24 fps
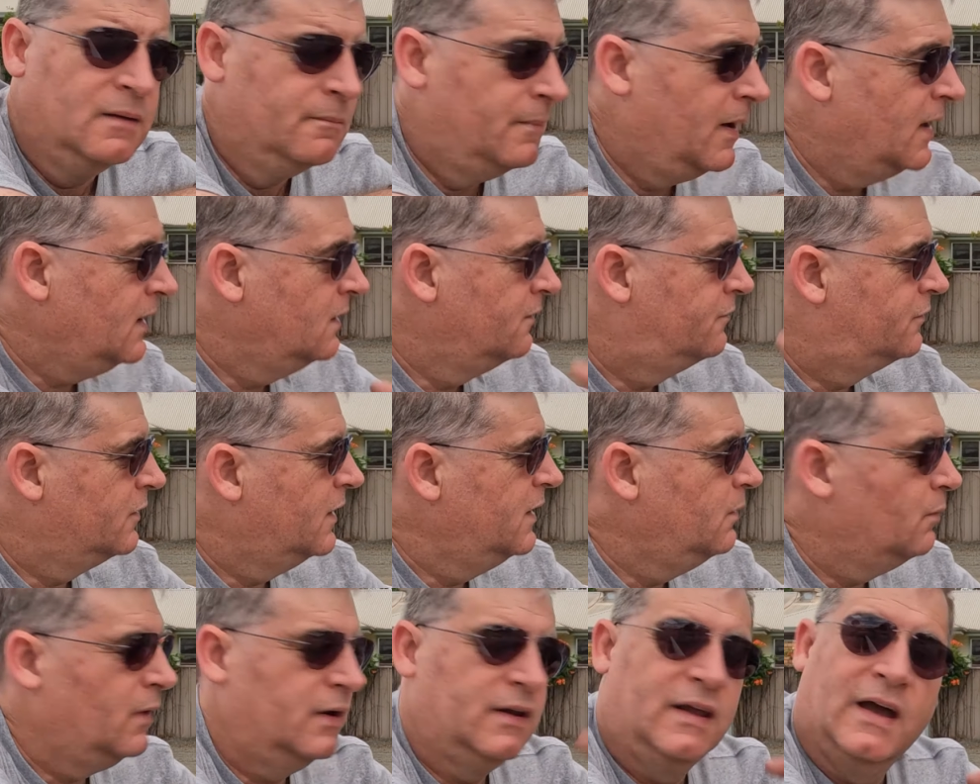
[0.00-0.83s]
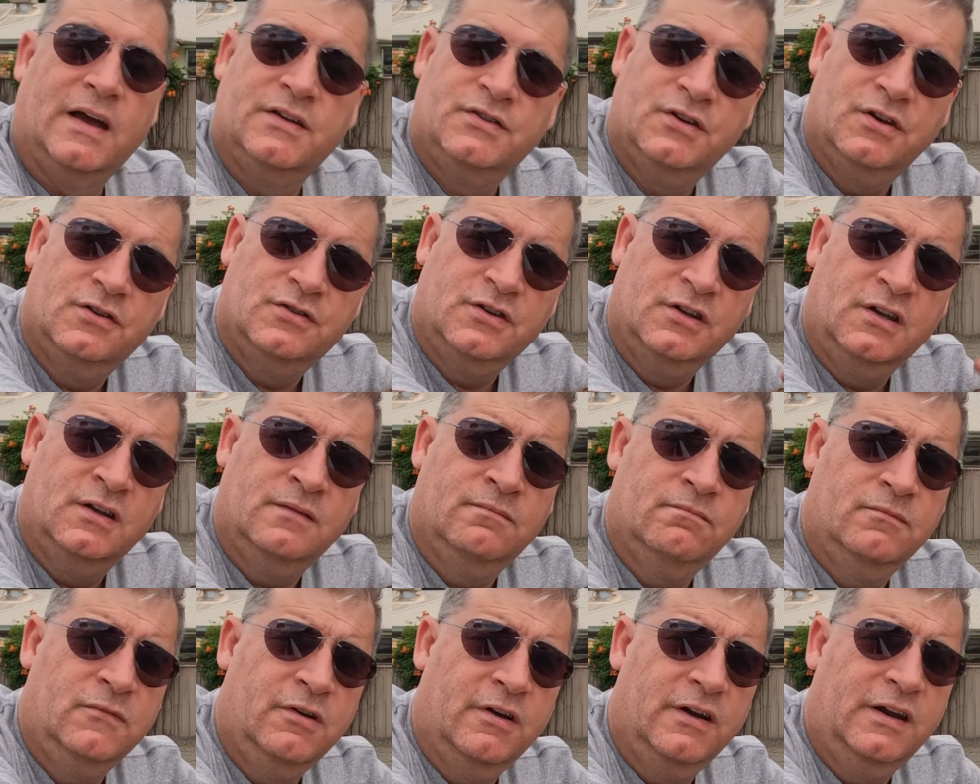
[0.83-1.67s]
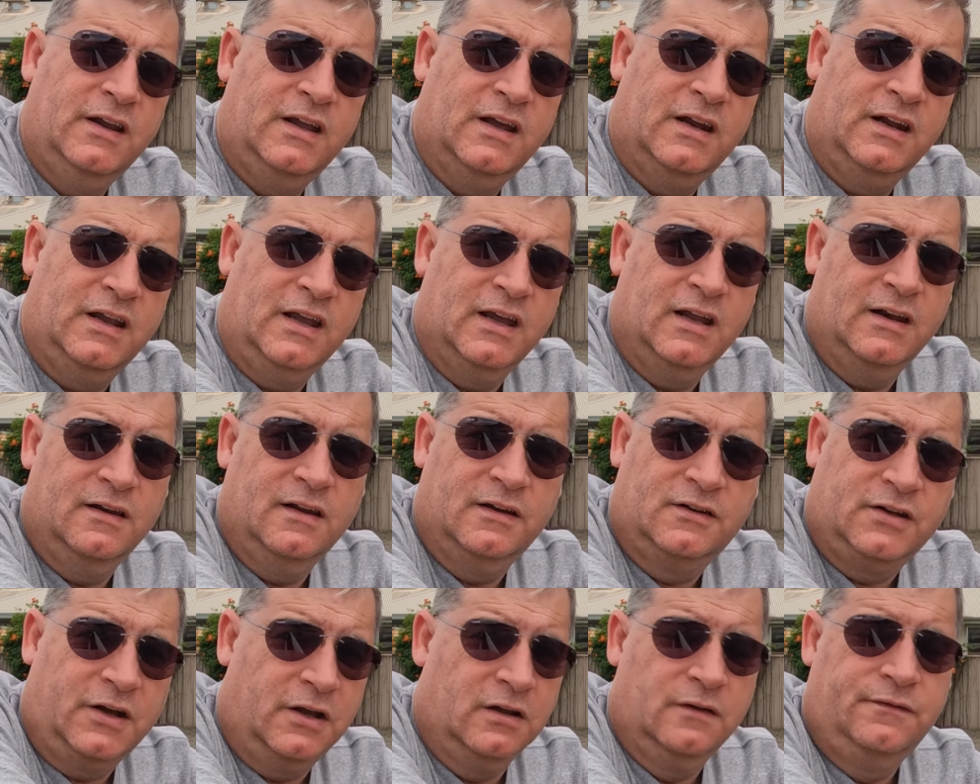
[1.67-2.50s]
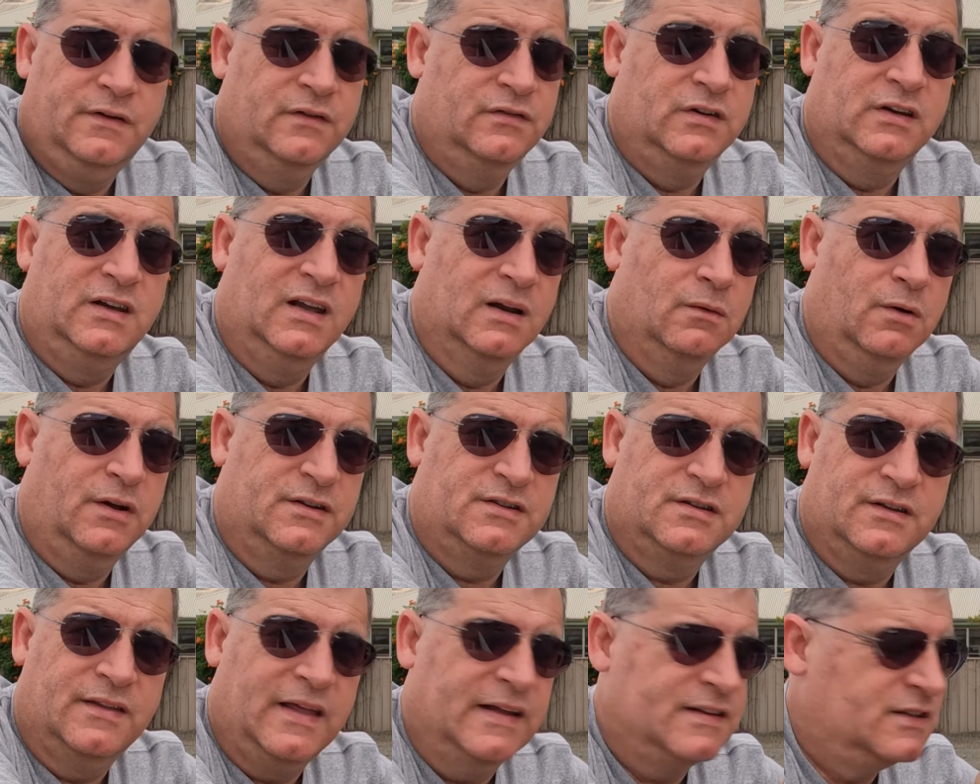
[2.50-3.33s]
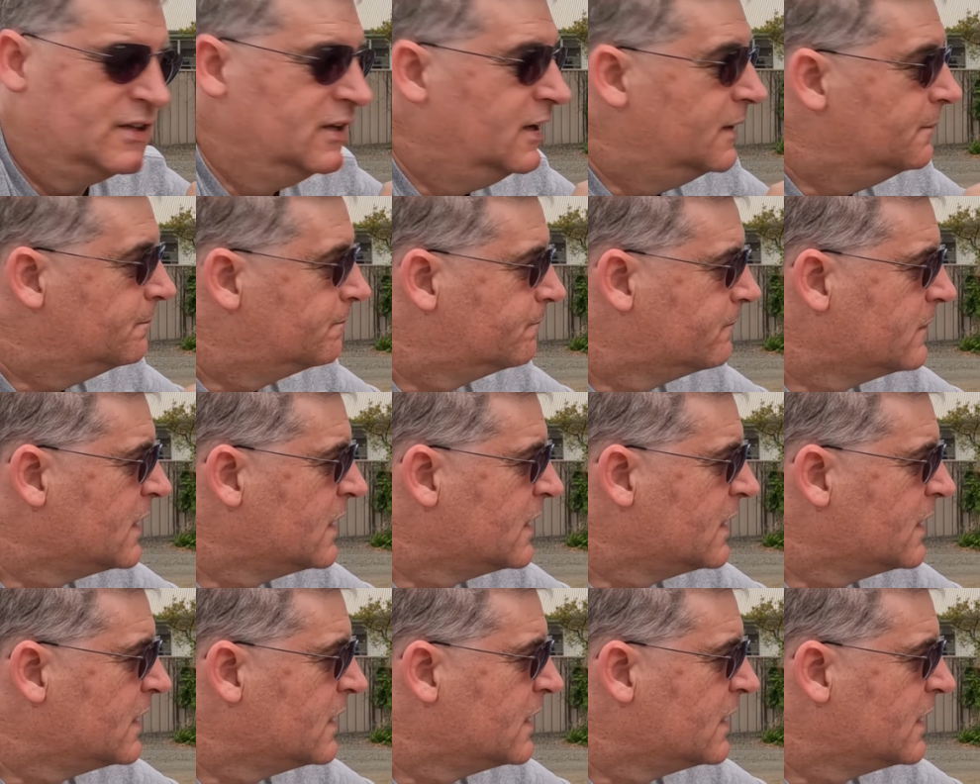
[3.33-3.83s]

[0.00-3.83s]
But if only one car's using it, you're only going to get a total of 50 kilowatts, that's it.